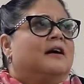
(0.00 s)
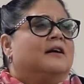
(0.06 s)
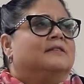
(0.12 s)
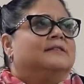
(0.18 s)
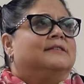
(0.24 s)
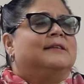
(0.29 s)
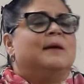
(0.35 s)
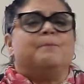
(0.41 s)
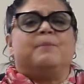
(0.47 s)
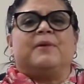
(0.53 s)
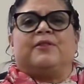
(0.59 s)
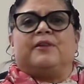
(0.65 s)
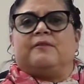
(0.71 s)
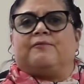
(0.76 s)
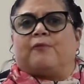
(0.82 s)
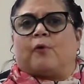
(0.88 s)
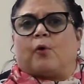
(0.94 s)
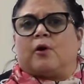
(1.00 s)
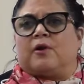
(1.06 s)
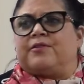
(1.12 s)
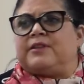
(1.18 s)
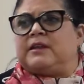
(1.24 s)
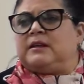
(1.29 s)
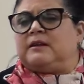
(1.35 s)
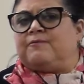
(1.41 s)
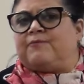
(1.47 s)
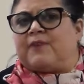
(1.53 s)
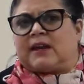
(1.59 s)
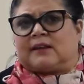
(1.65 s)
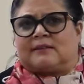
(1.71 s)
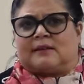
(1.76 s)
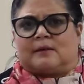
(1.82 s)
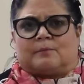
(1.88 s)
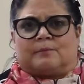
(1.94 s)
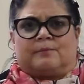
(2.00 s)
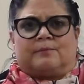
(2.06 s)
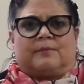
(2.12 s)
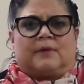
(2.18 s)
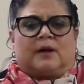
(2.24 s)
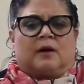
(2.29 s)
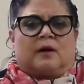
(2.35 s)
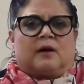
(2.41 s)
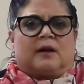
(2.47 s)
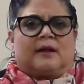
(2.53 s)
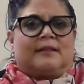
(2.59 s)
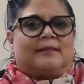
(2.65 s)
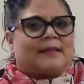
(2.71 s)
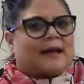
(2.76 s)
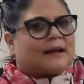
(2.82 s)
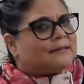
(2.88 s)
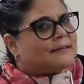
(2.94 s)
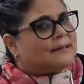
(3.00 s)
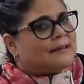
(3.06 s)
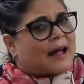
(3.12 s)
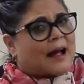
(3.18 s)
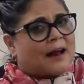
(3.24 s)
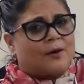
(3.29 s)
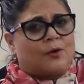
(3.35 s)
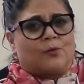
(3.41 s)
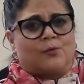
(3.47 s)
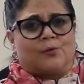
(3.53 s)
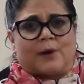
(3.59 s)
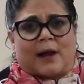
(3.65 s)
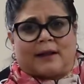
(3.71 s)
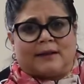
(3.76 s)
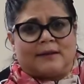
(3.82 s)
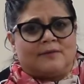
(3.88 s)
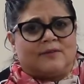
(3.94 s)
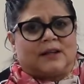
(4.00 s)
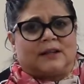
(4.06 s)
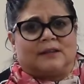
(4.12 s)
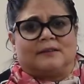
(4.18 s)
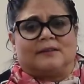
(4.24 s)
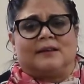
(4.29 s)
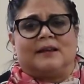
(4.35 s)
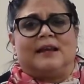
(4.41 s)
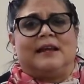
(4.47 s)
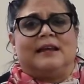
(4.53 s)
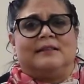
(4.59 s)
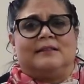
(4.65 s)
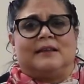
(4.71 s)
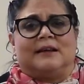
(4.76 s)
Sympathy for the victim, that's not relevant in the